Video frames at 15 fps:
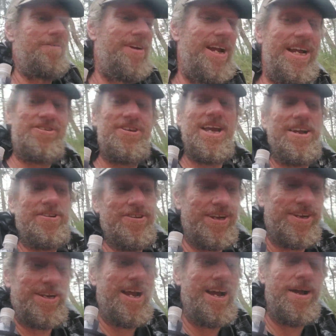
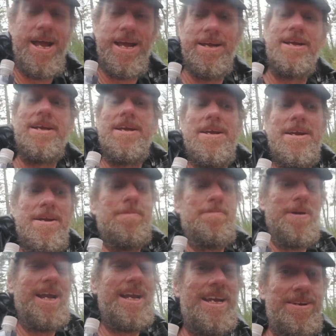fantastic. Uh, hey,
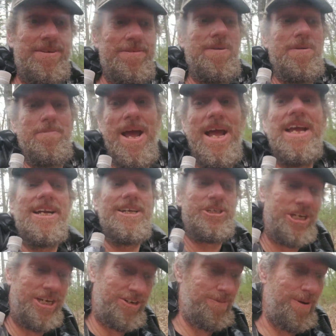bacon bacon
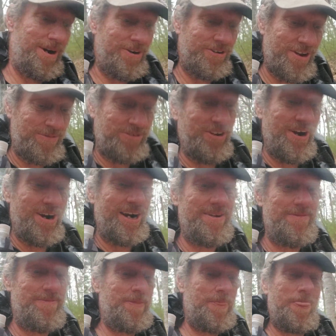cheeseburgers. I'm sorry.
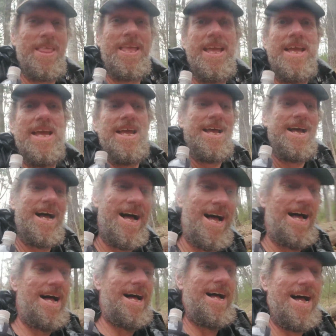
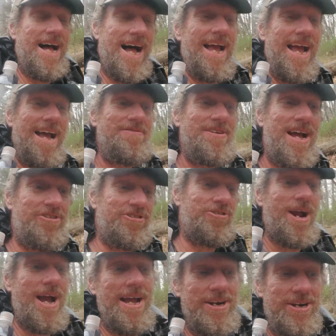Uh, I have not
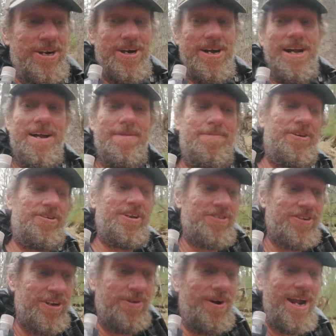tried her uh, biscuits
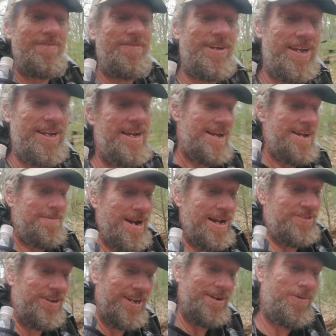and gravy, but I'll
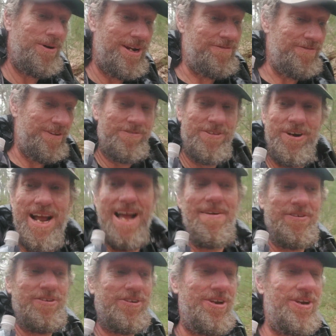tell you what, if, if they're
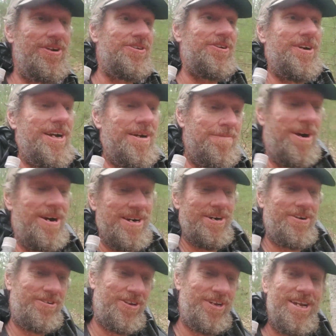half as good as her uh,
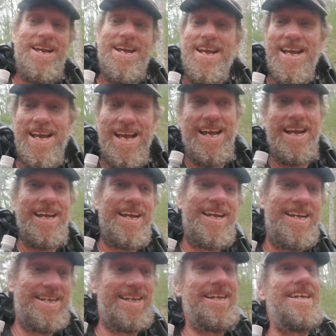burgers, Hey,
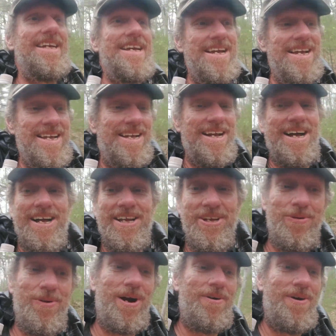uh,
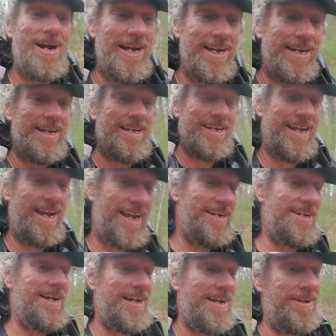you are right. And
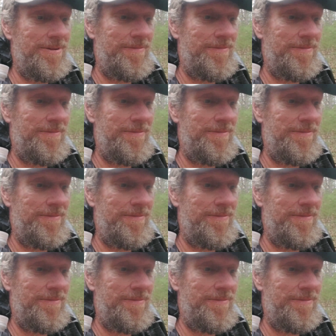uh,